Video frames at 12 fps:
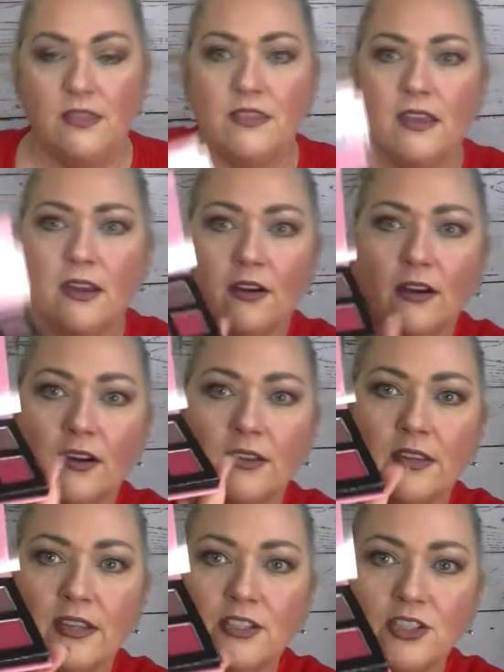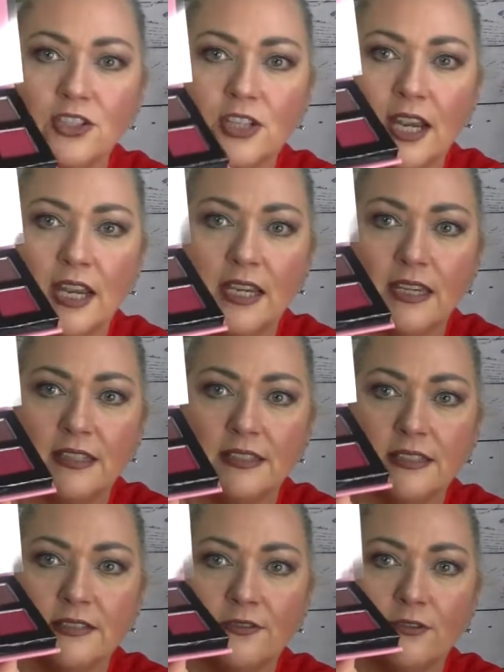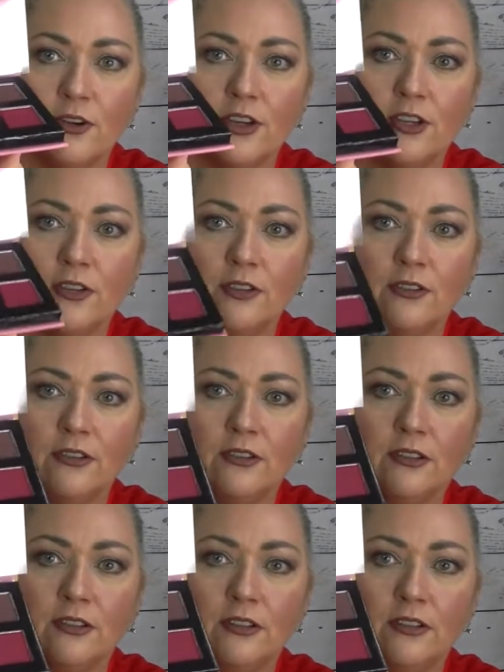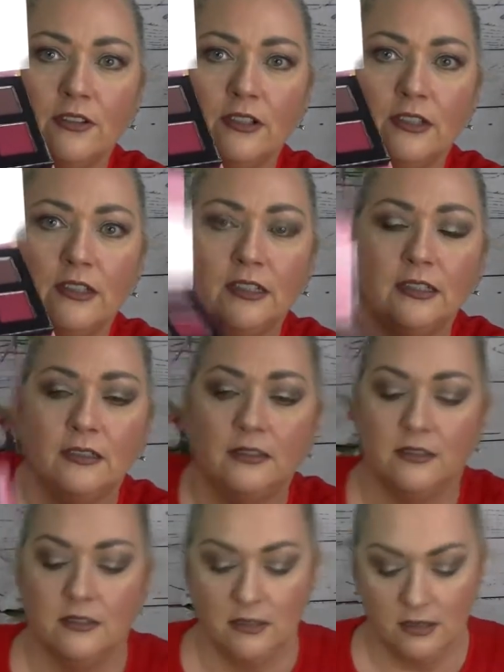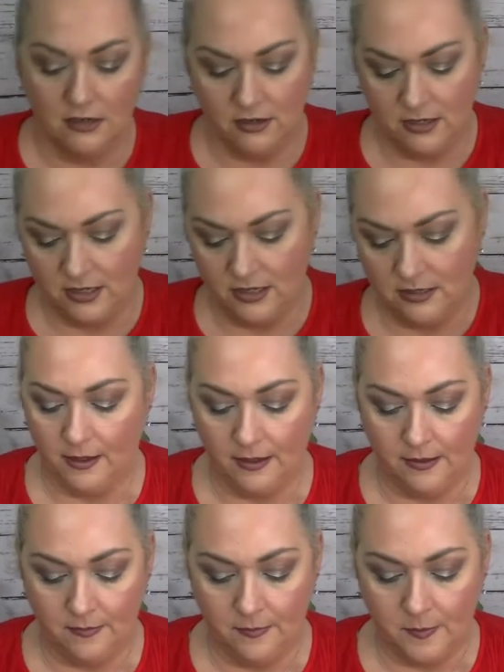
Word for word: there are the shades for you. All right.